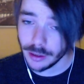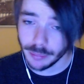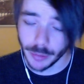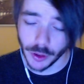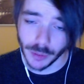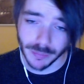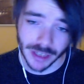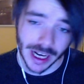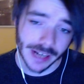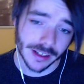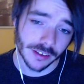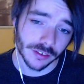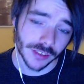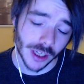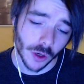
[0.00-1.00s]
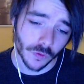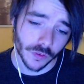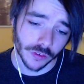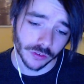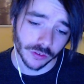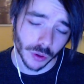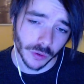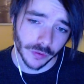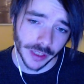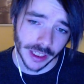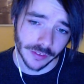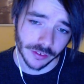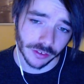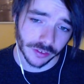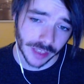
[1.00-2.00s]
But the brand itself is sort of here
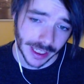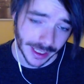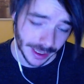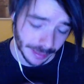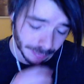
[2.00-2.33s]
to stay.